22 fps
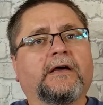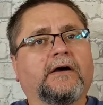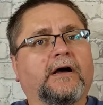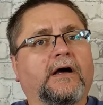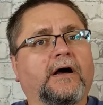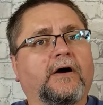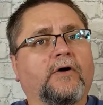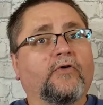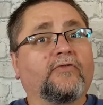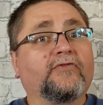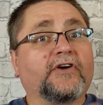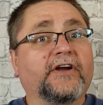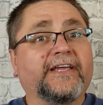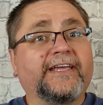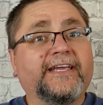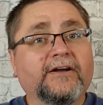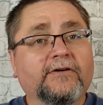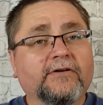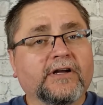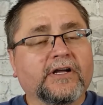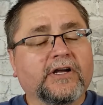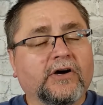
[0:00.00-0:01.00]
uh, over a
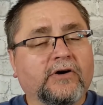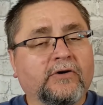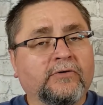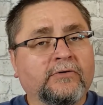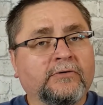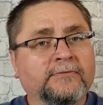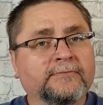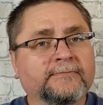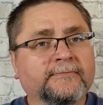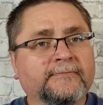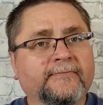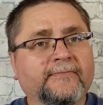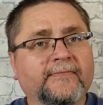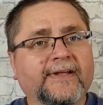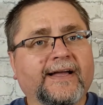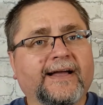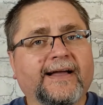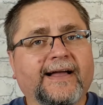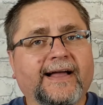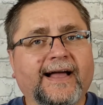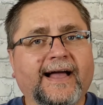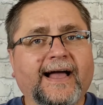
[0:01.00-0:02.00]
year ago,
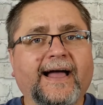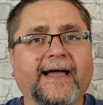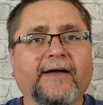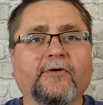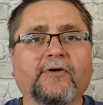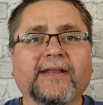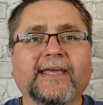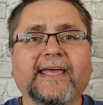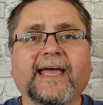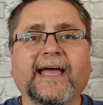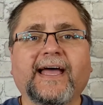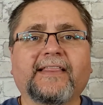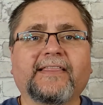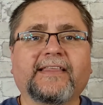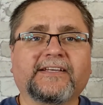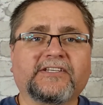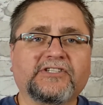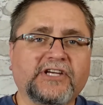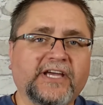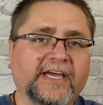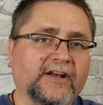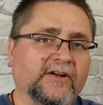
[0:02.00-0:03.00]
I only had
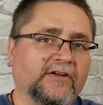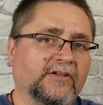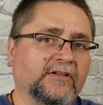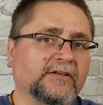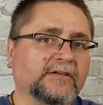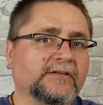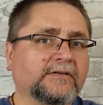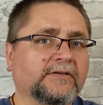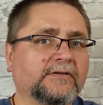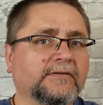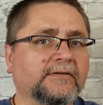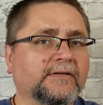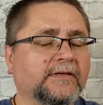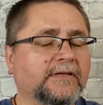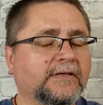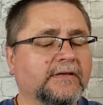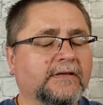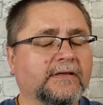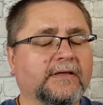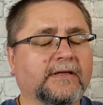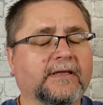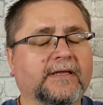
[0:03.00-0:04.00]
the channel
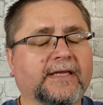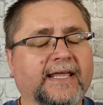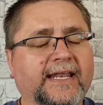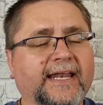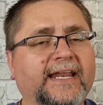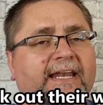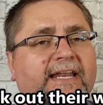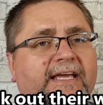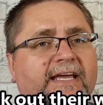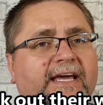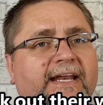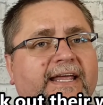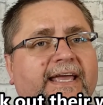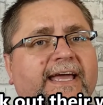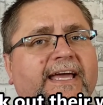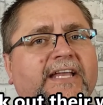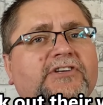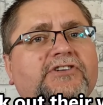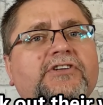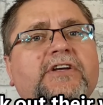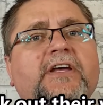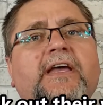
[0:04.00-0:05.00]
Canadian Cutting
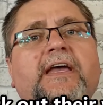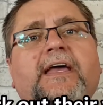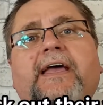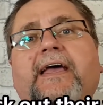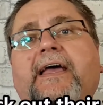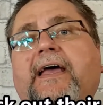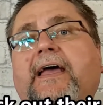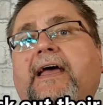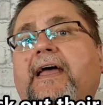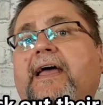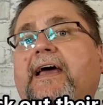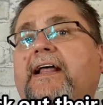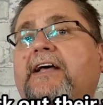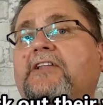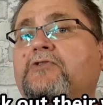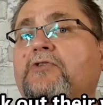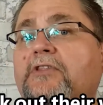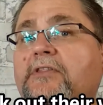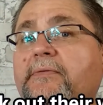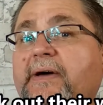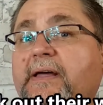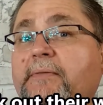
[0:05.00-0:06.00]
Edge, and I
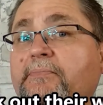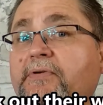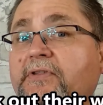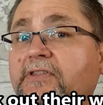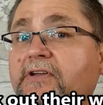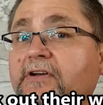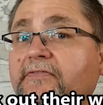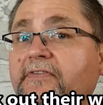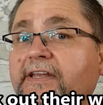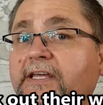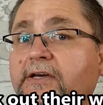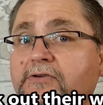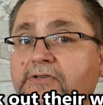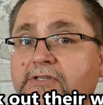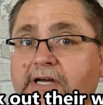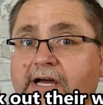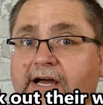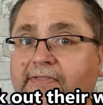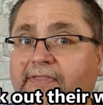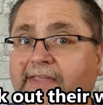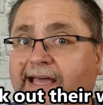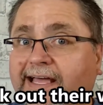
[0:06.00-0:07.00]
told them I'd put their videos
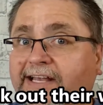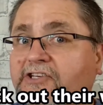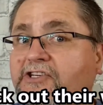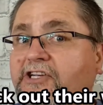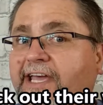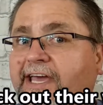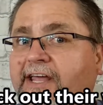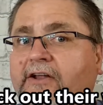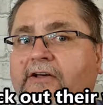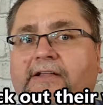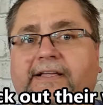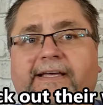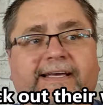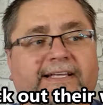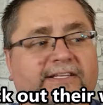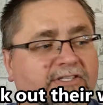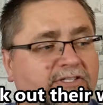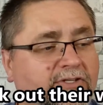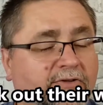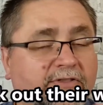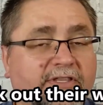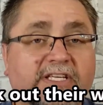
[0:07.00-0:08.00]
on that channel.
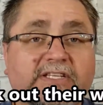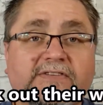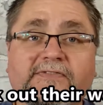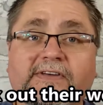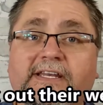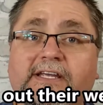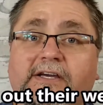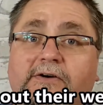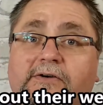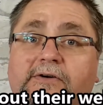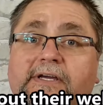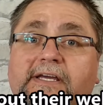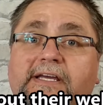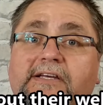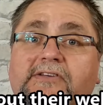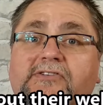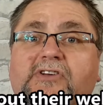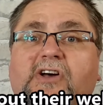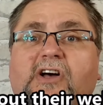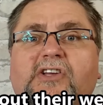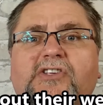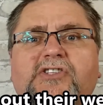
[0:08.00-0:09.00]
And so this video
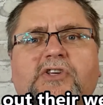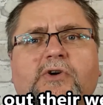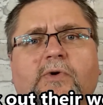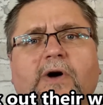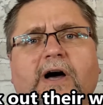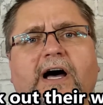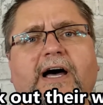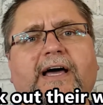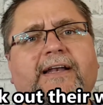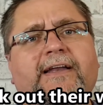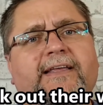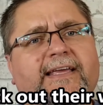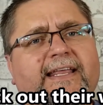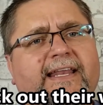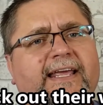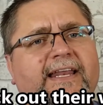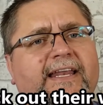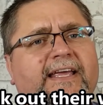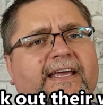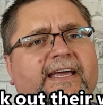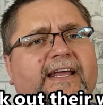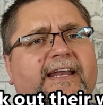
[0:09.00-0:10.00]
is also on
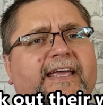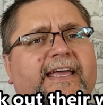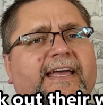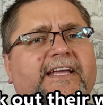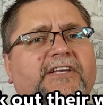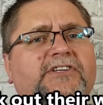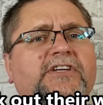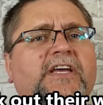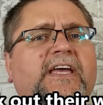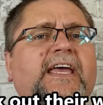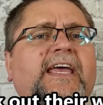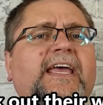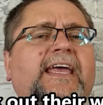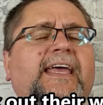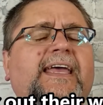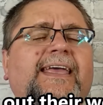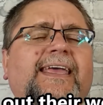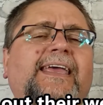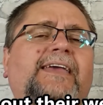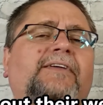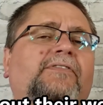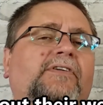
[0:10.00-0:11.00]
Canadian Cutting Edge,
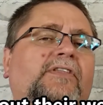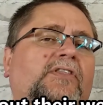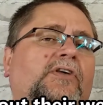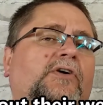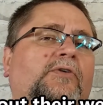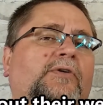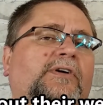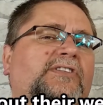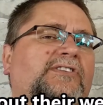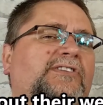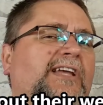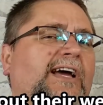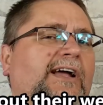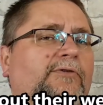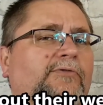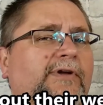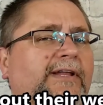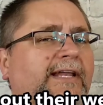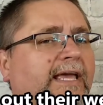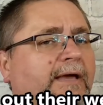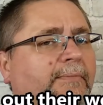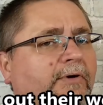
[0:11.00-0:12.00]
even though it's not
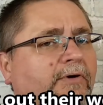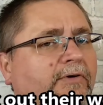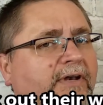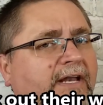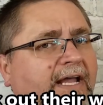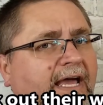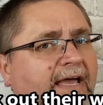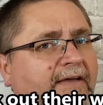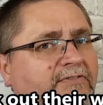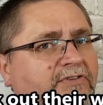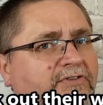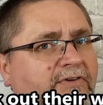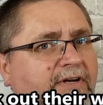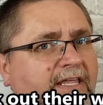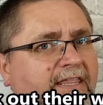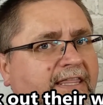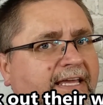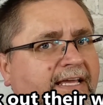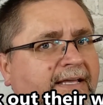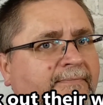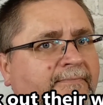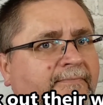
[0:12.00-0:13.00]
really about knives or
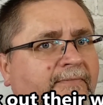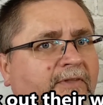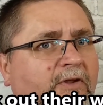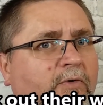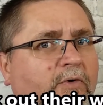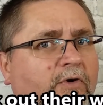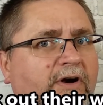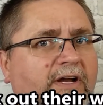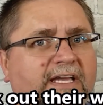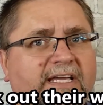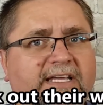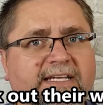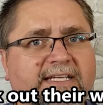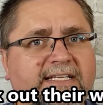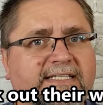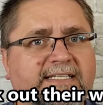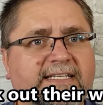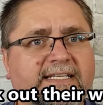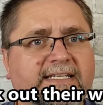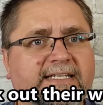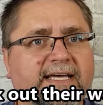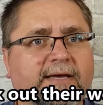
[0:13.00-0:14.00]
anything, or
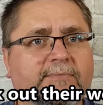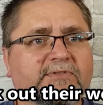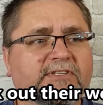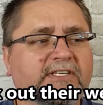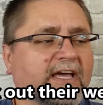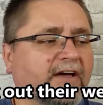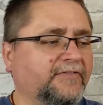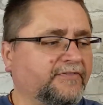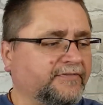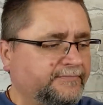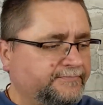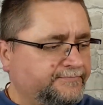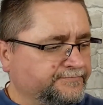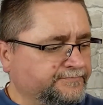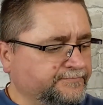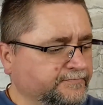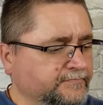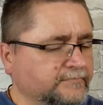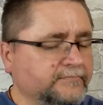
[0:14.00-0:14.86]
EDC type stuff.